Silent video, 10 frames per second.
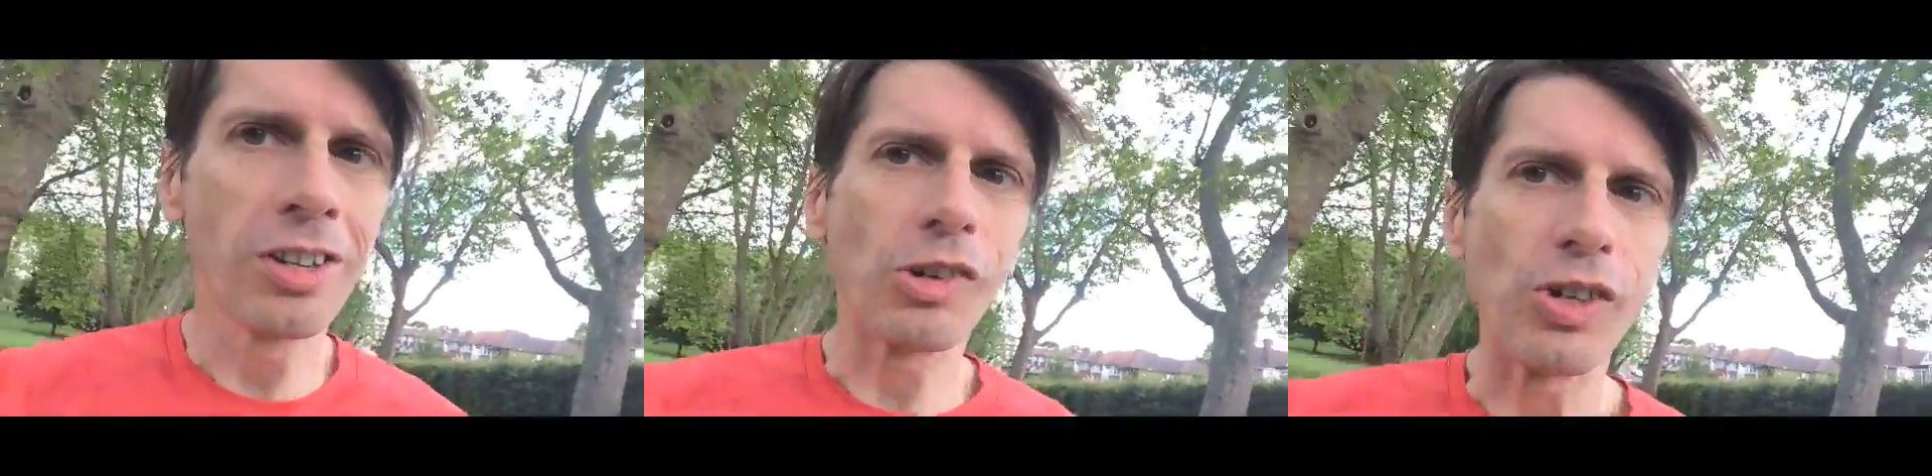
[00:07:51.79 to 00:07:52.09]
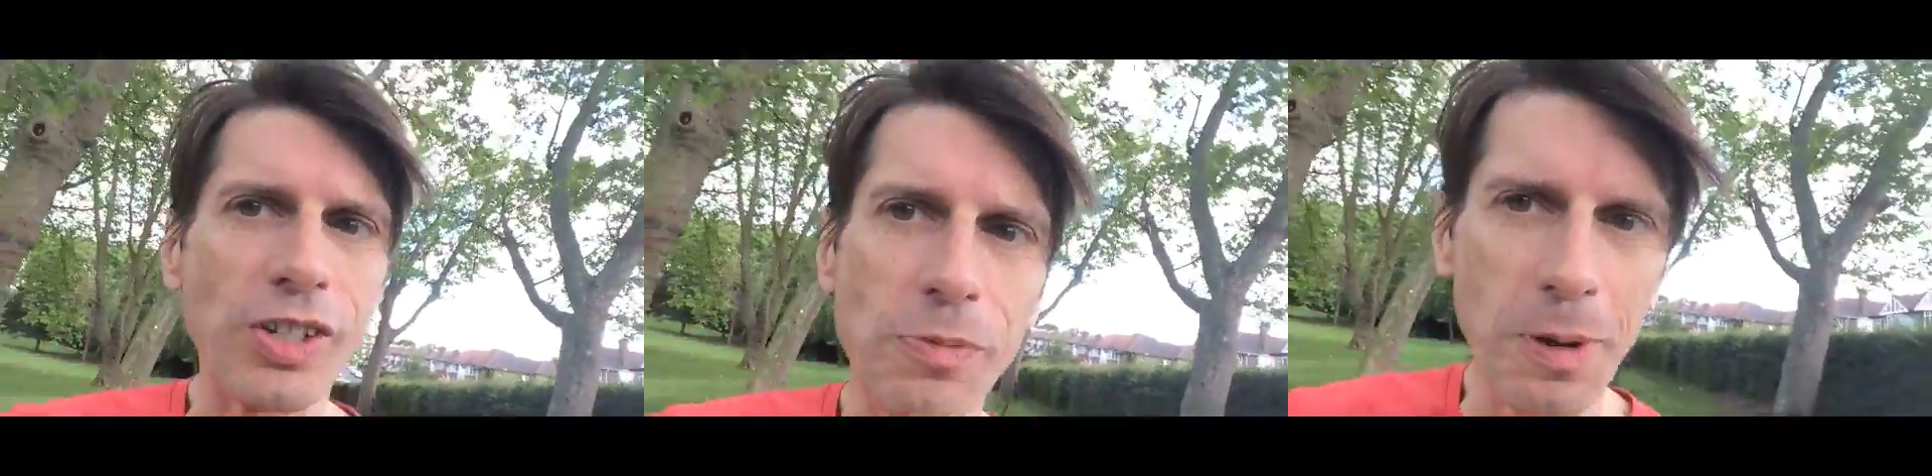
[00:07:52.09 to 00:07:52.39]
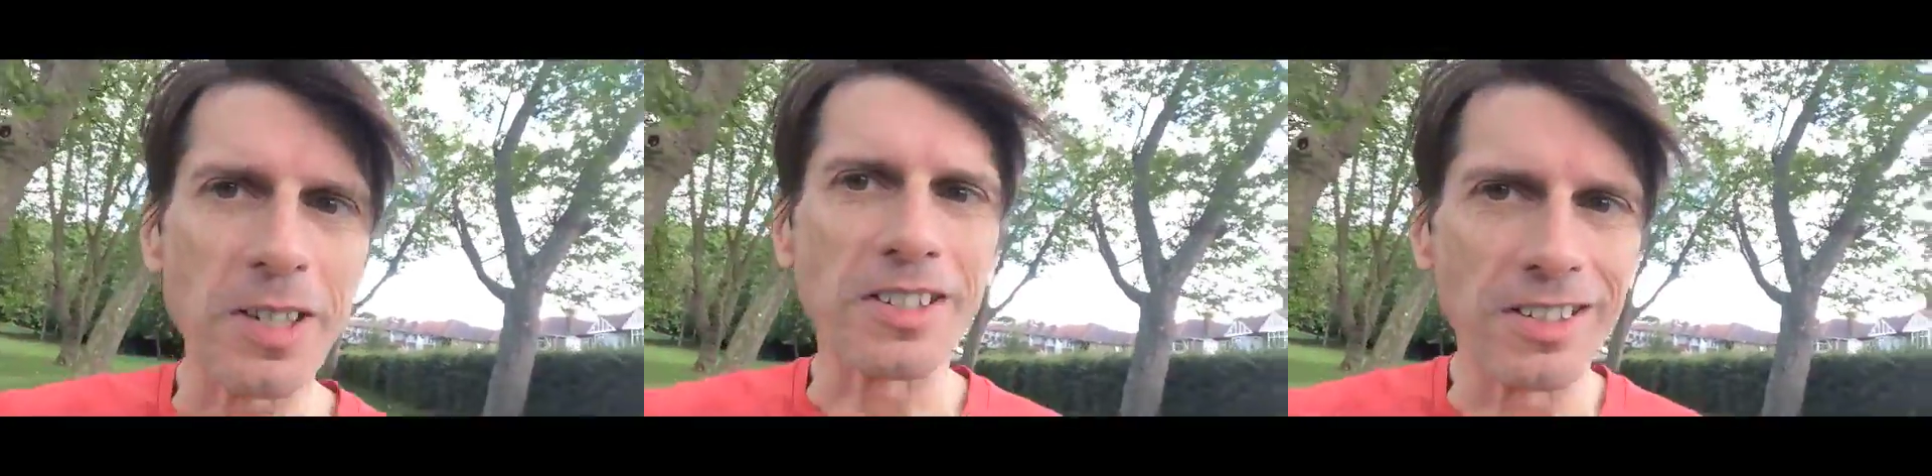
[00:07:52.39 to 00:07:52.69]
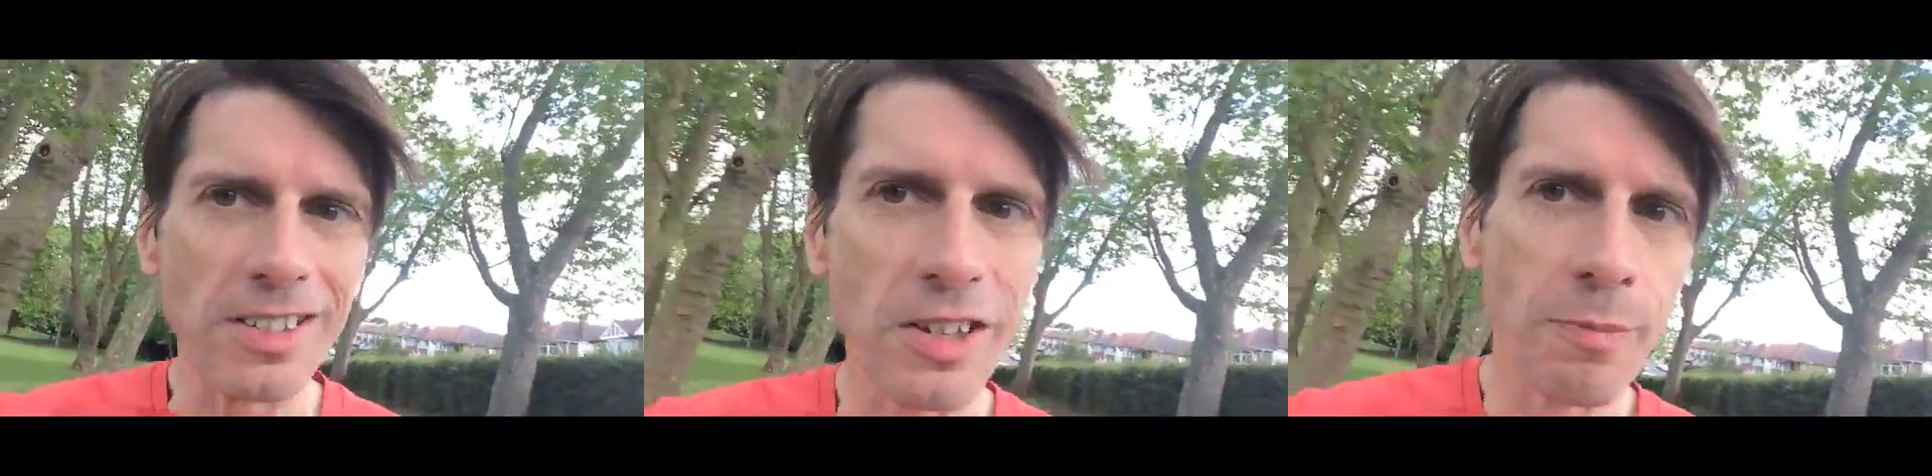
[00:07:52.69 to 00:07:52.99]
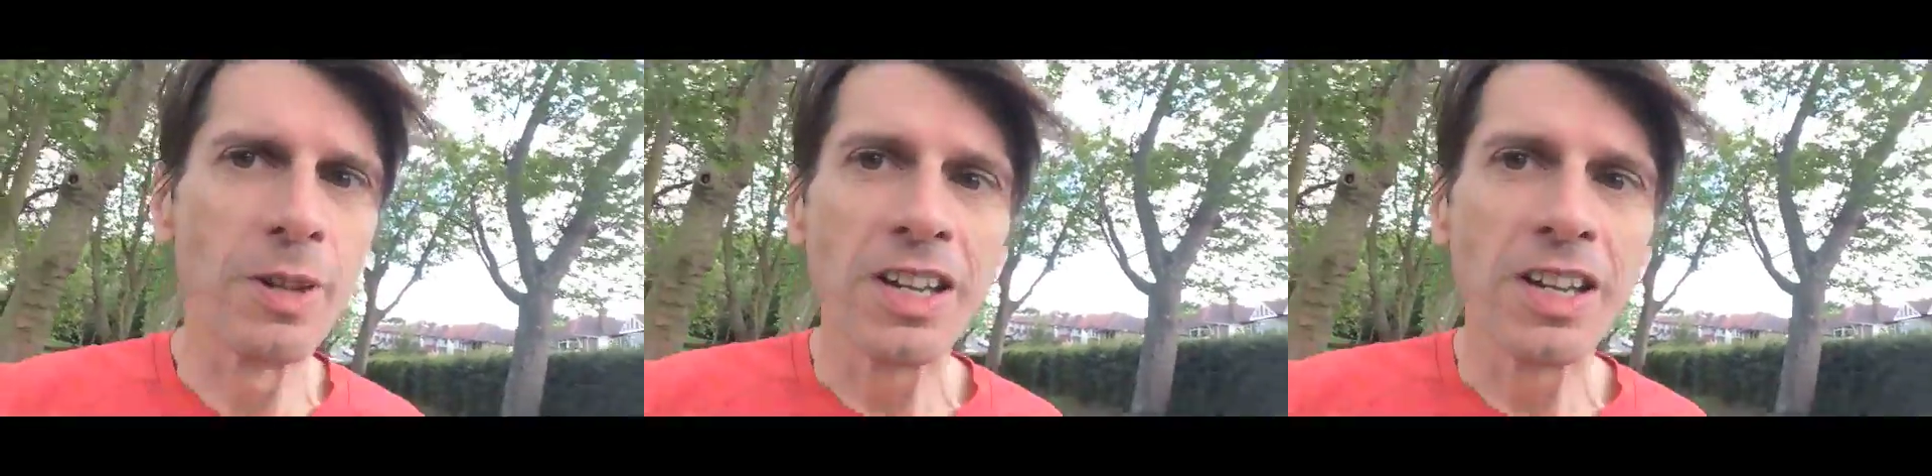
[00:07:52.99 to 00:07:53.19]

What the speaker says: green spaces,